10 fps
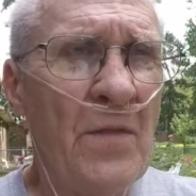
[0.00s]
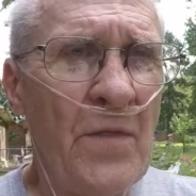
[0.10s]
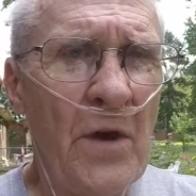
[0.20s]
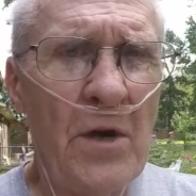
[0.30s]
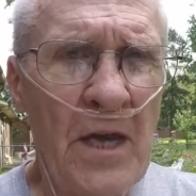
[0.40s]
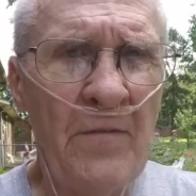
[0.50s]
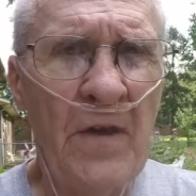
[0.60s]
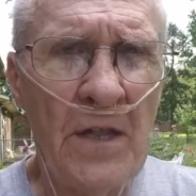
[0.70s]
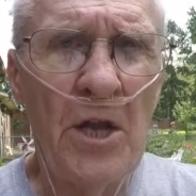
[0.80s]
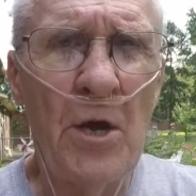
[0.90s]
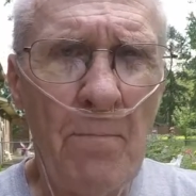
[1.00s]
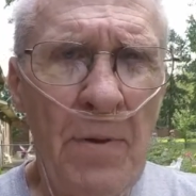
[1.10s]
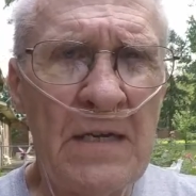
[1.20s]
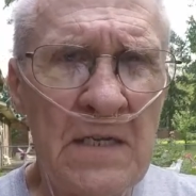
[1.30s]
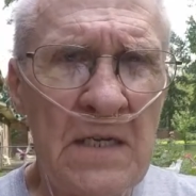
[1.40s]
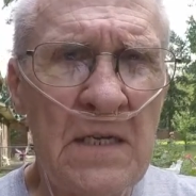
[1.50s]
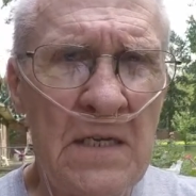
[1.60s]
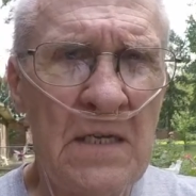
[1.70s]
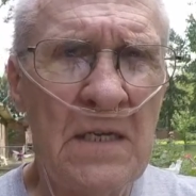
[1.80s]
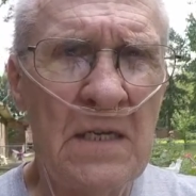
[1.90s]
they're giving their best
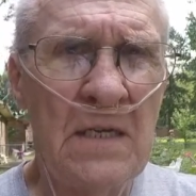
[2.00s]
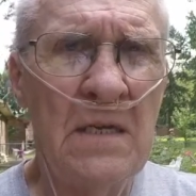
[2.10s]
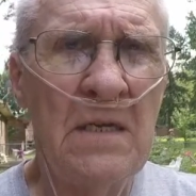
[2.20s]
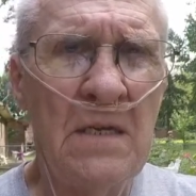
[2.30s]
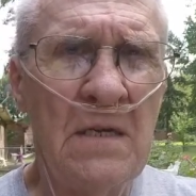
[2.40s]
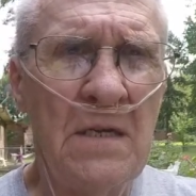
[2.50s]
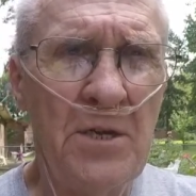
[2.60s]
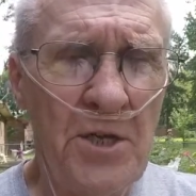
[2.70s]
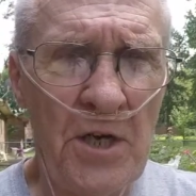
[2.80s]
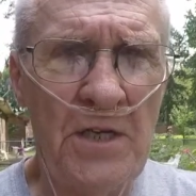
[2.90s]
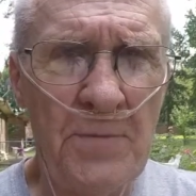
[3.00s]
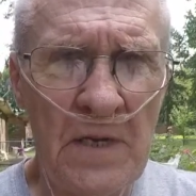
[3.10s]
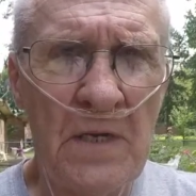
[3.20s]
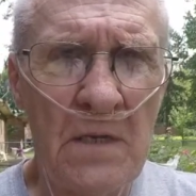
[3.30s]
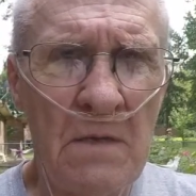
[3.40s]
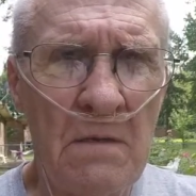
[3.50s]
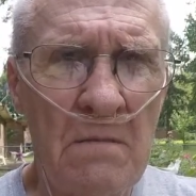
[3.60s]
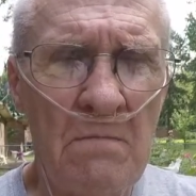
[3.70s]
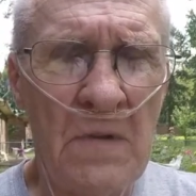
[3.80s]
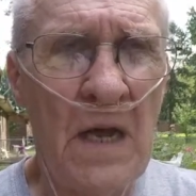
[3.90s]
judgment,
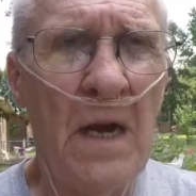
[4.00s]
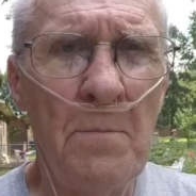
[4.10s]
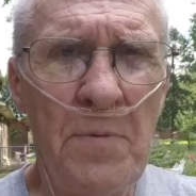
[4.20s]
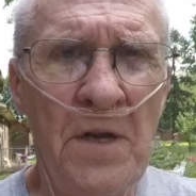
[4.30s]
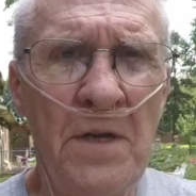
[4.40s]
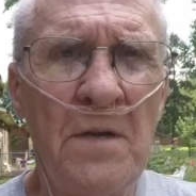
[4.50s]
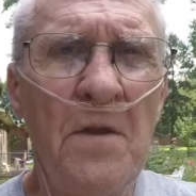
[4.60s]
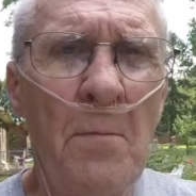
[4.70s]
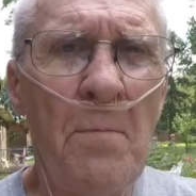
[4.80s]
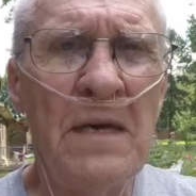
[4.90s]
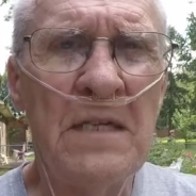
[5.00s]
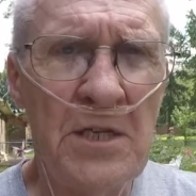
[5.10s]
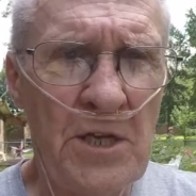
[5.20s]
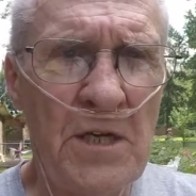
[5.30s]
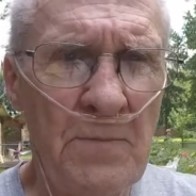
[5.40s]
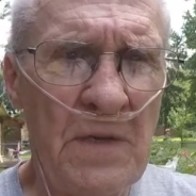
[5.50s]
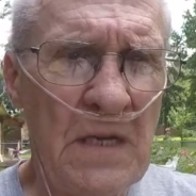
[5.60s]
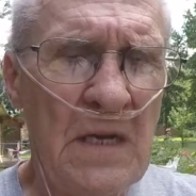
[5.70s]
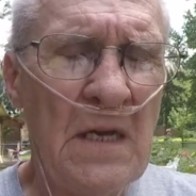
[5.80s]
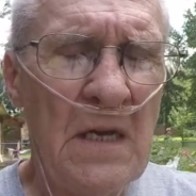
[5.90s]
not an opinion, their best judgment.
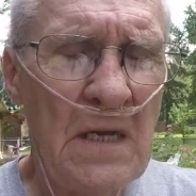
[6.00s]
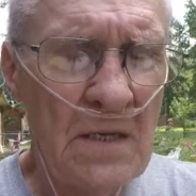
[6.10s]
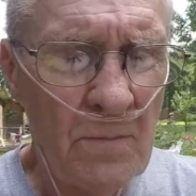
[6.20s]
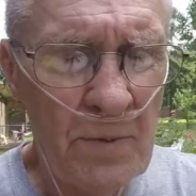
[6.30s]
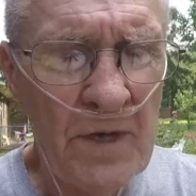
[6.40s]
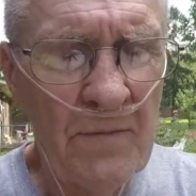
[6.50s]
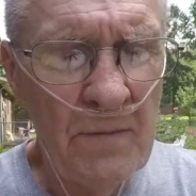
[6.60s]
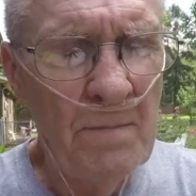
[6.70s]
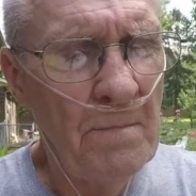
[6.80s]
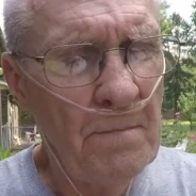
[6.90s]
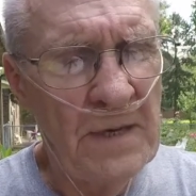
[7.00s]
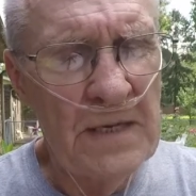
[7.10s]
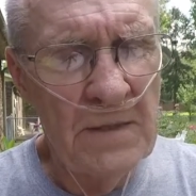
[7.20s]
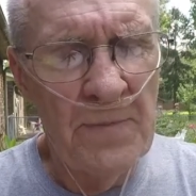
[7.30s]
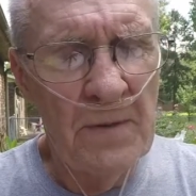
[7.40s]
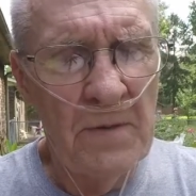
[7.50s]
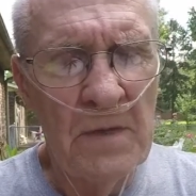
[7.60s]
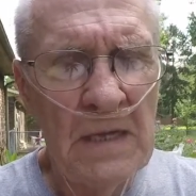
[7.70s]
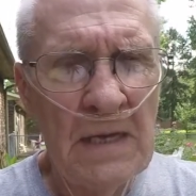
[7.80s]
So please people,